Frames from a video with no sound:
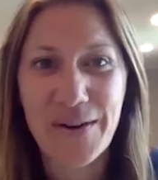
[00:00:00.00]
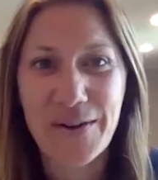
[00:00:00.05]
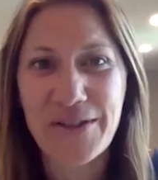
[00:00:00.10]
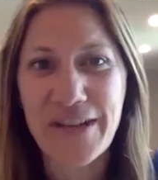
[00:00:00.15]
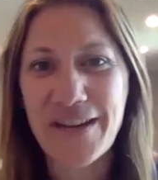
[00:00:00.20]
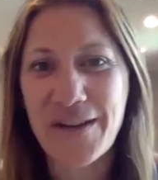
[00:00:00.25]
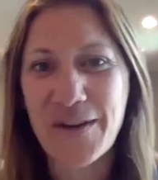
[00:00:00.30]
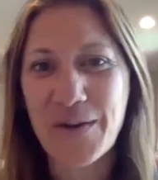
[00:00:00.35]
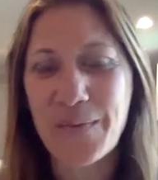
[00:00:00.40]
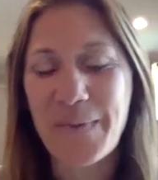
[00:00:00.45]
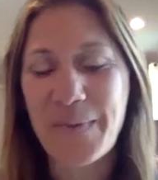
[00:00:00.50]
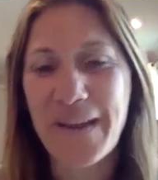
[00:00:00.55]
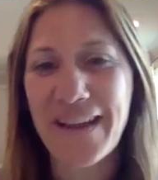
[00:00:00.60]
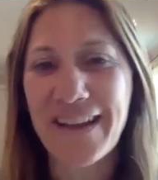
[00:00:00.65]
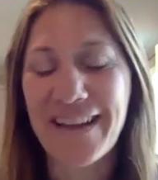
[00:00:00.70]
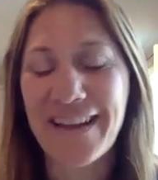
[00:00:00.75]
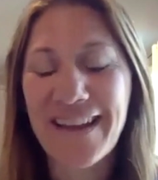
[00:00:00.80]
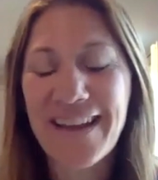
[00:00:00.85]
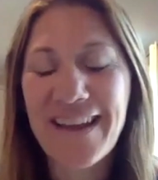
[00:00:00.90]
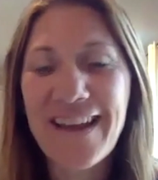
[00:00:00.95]
take your
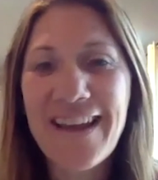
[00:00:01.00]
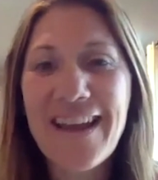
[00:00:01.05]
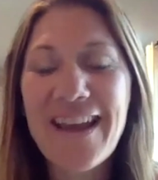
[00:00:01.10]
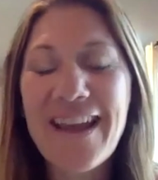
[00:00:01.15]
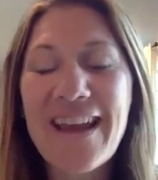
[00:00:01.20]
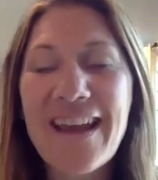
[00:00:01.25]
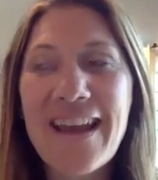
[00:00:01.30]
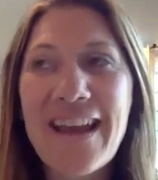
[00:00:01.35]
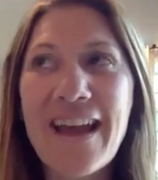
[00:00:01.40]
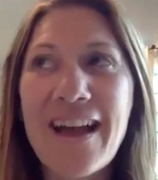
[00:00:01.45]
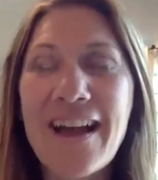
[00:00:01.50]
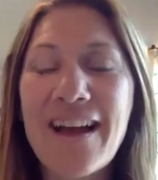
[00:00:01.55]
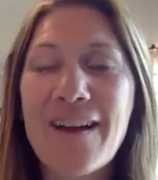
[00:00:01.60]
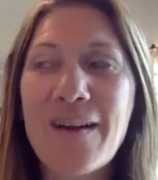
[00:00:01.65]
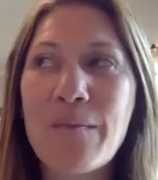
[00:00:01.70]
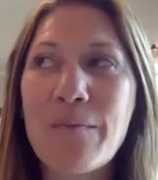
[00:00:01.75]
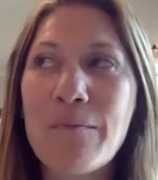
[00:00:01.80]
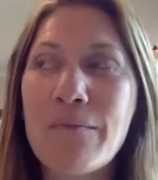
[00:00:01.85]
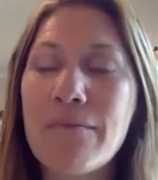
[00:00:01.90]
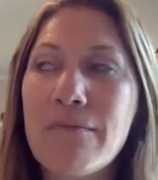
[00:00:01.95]
pick.
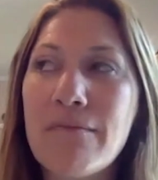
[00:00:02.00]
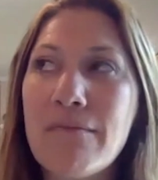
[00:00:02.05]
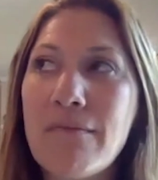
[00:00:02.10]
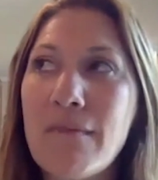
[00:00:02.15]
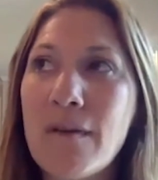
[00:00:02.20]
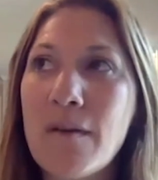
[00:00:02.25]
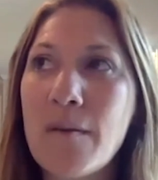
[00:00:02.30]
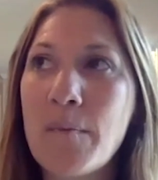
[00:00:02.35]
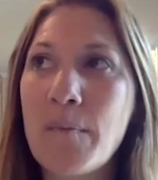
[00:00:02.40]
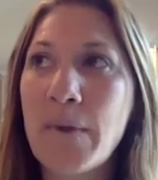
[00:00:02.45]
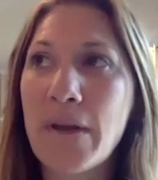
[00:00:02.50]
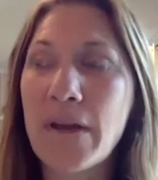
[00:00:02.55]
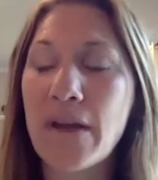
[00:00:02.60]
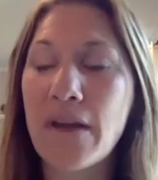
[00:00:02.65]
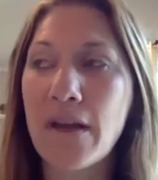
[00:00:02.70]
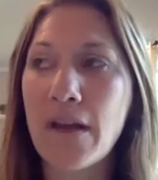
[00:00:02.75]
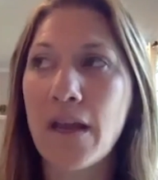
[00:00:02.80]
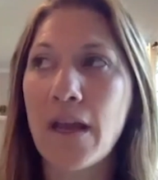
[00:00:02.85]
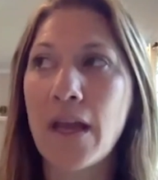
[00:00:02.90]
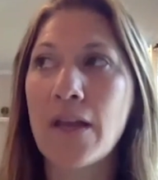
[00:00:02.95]
But
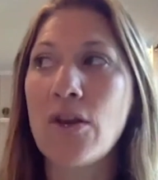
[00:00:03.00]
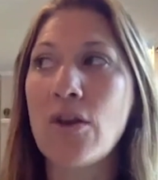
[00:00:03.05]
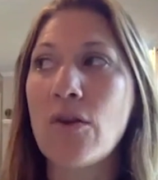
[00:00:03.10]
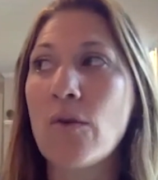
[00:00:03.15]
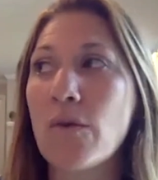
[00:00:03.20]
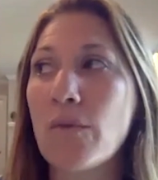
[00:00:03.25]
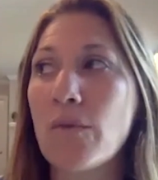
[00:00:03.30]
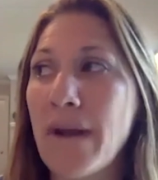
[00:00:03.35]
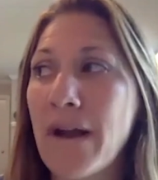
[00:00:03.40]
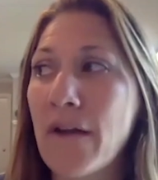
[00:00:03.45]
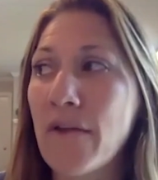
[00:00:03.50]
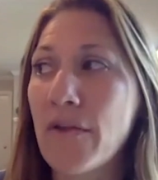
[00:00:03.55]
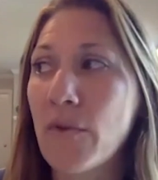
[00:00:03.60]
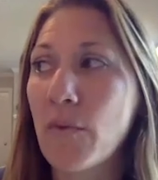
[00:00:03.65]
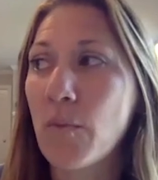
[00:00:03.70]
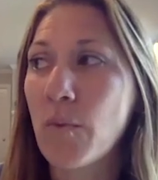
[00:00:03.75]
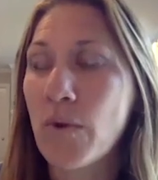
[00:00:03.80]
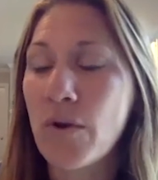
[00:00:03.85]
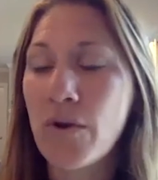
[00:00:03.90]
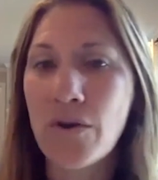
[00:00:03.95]
around
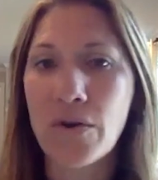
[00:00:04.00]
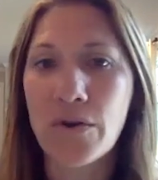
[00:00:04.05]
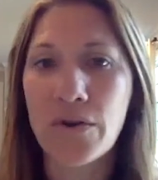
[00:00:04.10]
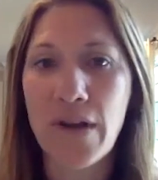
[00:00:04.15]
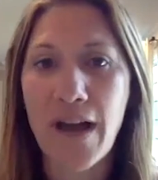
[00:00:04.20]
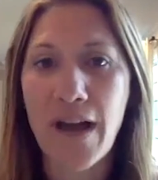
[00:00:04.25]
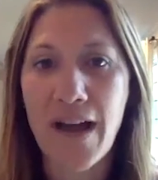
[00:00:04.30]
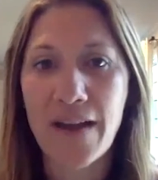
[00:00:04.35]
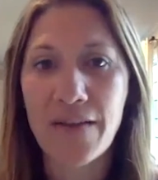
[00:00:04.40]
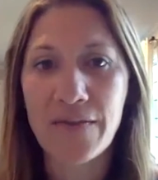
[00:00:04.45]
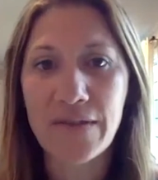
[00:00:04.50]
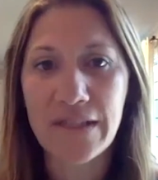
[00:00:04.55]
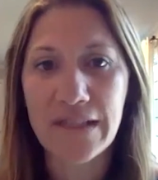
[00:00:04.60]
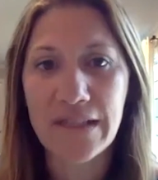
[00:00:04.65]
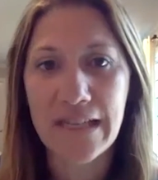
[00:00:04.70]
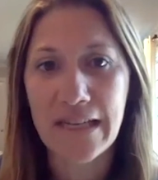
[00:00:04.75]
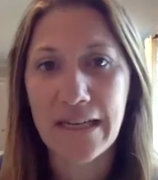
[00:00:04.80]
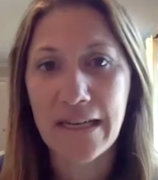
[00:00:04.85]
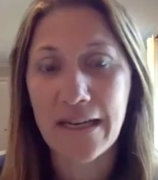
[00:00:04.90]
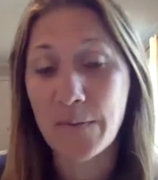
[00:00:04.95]
the world, I've
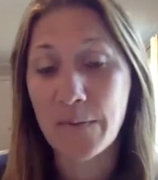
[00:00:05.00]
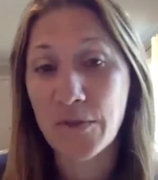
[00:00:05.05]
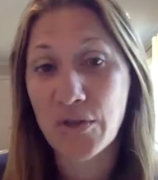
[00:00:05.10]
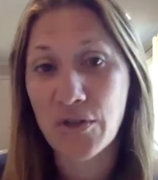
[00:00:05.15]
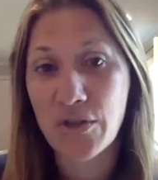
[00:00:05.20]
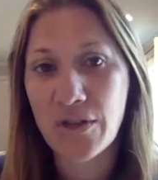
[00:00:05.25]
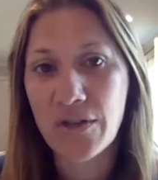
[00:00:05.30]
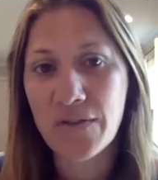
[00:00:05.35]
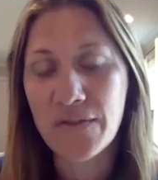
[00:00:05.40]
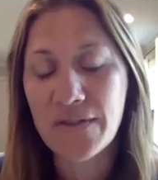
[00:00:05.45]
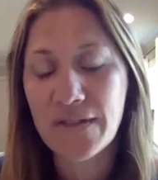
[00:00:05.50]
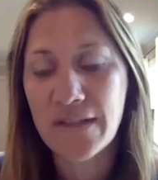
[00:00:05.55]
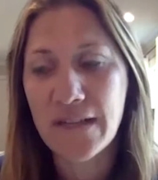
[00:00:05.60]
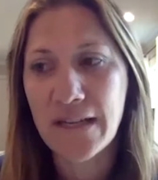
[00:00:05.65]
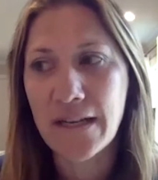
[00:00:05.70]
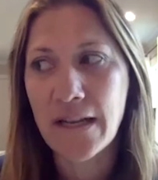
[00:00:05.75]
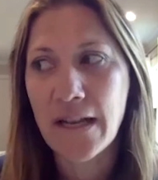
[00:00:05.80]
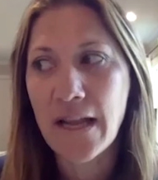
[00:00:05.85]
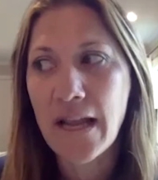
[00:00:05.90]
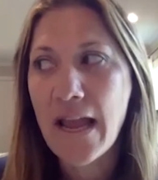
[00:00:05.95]
seen, and I'm sure you've
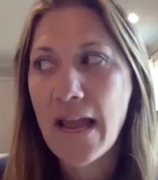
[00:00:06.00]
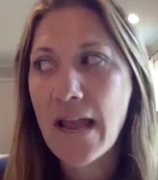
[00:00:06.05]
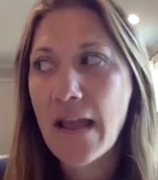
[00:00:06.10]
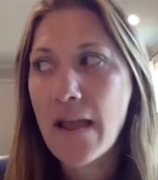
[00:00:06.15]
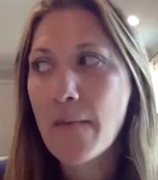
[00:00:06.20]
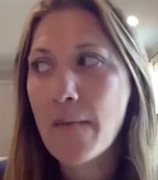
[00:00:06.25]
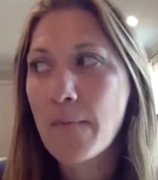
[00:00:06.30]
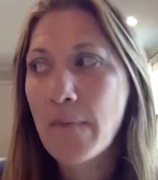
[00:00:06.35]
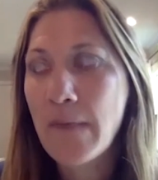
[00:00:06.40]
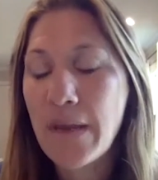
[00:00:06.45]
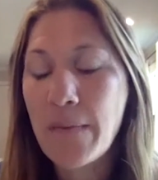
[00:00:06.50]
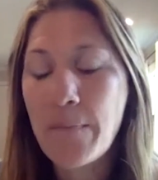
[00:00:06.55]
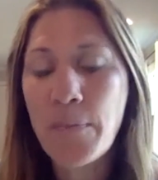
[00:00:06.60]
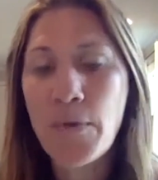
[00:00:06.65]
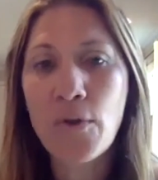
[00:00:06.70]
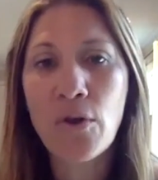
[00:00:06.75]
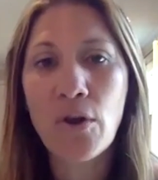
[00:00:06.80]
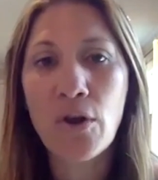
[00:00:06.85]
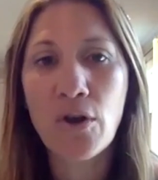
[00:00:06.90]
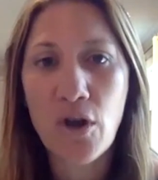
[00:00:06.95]
seen,
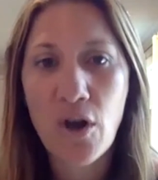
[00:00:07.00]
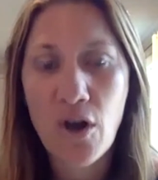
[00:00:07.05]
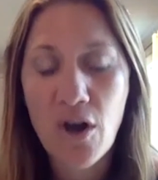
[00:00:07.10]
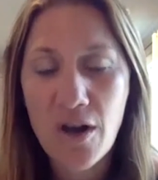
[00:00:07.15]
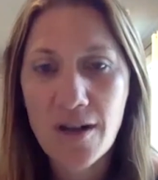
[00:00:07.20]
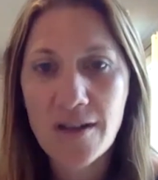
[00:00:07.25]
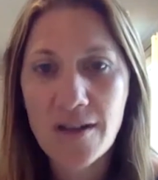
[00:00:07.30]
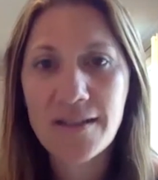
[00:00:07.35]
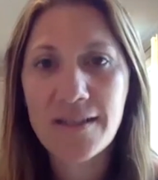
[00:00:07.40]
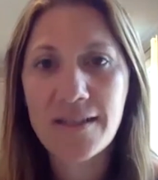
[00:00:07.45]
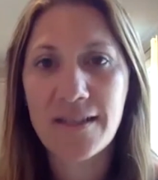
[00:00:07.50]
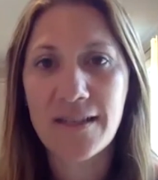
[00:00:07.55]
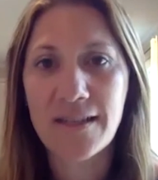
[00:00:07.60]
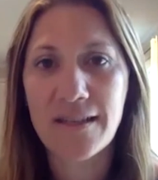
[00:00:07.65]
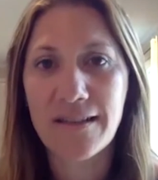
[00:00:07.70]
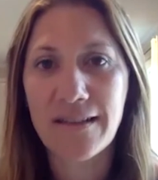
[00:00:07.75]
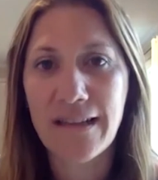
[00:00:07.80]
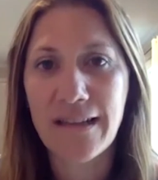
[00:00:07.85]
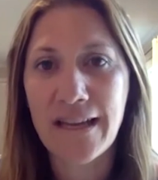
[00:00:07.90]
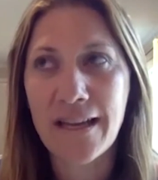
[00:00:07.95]
people are
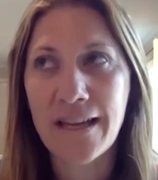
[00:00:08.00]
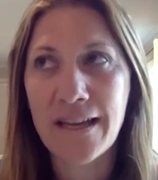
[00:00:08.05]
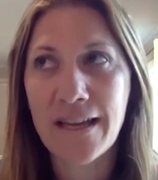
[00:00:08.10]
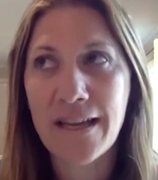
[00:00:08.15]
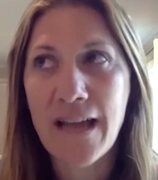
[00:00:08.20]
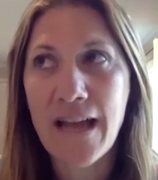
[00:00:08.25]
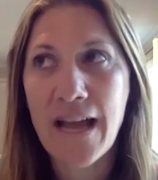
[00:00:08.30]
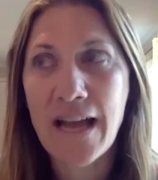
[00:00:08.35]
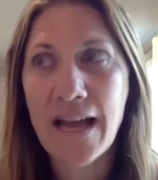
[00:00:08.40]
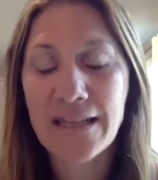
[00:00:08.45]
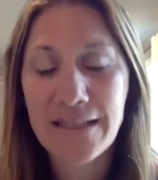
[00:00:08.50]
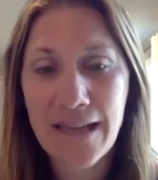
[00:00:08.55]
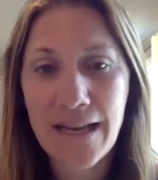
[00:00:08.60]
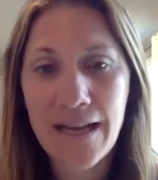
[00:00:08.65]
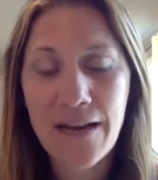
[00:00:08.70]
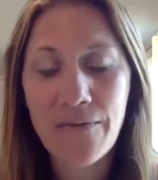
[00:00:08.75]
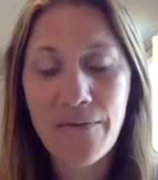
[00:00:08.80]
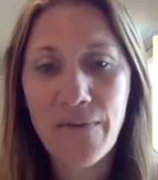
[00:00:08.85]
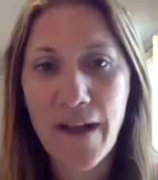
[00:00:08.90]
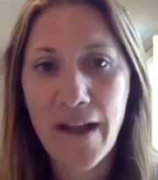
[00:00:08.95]
constantly
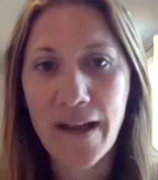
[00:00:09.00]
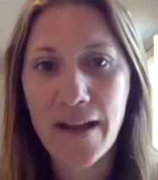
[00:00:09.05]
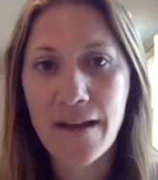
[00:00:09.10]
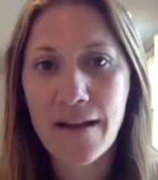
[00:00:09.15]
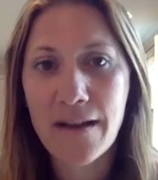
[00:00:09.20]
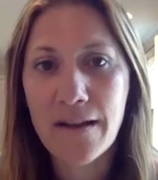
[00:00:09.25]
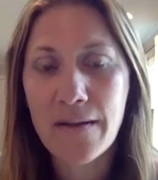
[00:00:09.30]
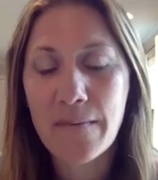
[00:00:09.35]
identified